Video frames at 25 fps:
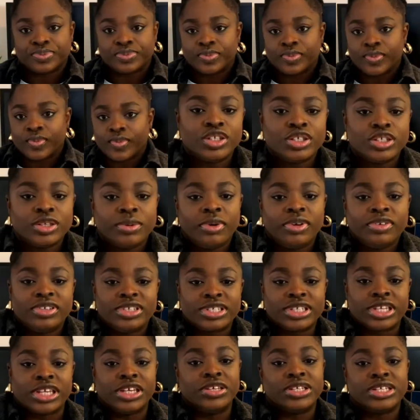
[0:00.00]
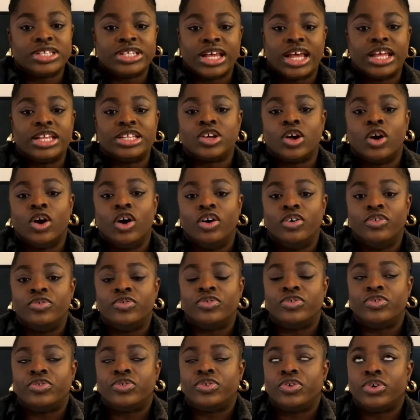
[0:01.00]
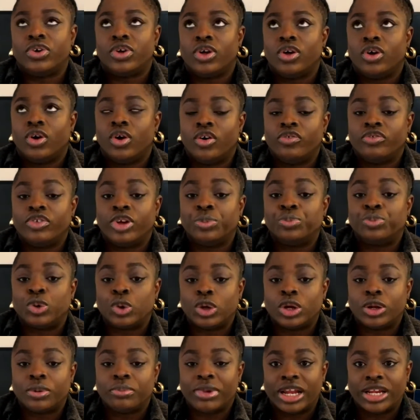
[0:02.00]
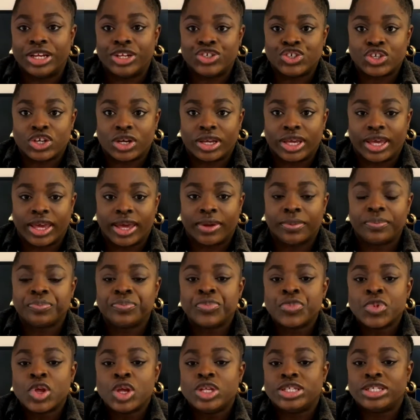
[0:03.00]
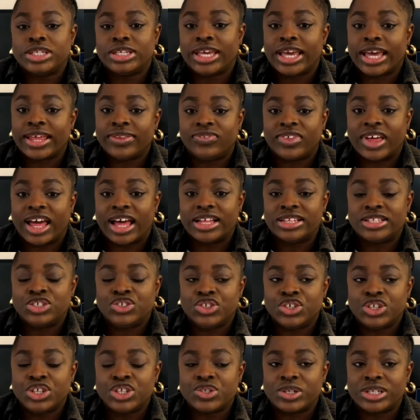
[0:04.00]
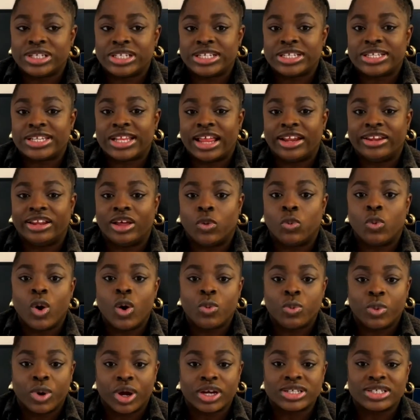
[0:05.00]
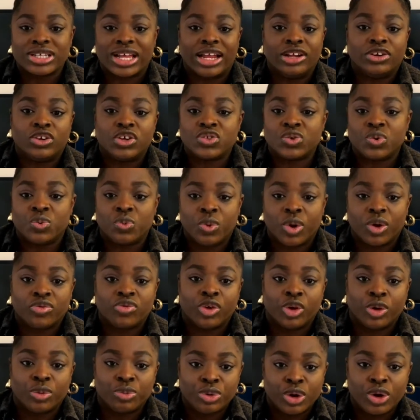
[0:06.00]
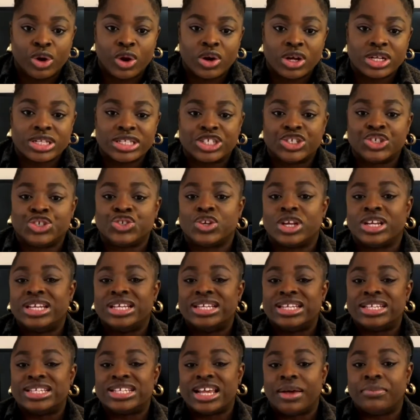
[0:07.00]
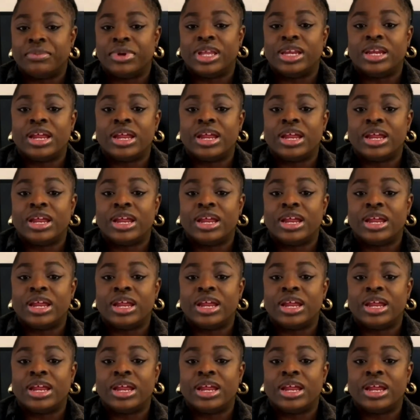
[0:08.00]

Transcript: Some of the skill sets of a product manager, to get that, you need to understand that what works and doesn't work for your product is usually determined